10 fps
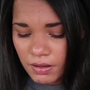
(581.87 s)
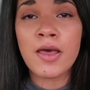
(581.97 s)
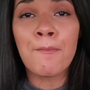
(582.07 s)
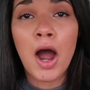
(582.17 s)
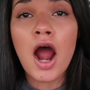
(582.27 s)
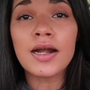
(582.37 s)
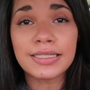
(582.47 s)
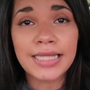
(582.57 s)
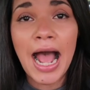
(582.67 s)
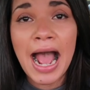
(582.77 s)
The bar
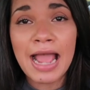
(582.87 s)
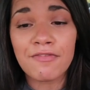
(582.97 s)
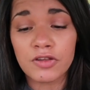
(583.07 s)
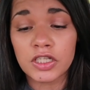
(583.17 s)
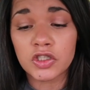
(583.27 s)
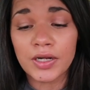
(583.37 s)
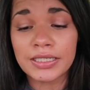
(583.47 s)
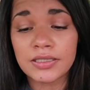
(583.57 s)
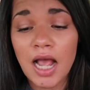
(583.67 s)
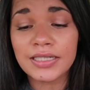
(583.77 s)
is high for this
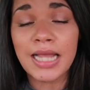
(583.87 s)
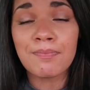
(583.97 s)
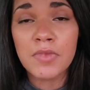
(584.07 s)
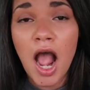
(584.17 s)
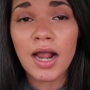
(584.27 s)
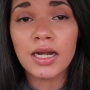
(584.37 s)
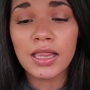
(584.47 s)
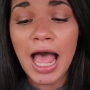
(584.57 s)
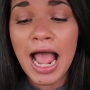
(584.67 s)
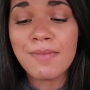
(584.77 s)
green sauce, I'm not
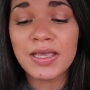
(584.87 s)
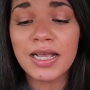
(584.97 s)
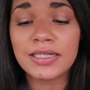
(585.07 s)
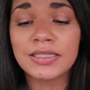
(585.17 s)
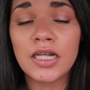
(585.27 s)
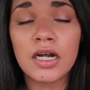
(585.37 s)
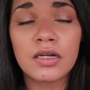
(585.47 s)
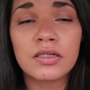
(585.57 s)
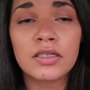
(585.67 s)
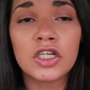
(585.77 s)
gonna lie, because
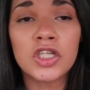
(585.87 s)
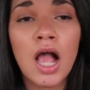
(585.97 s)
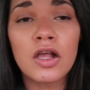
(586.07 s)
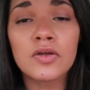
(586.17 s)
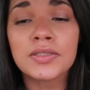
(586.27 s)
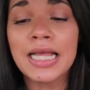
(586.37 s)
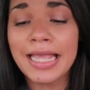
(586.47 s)
their tacos,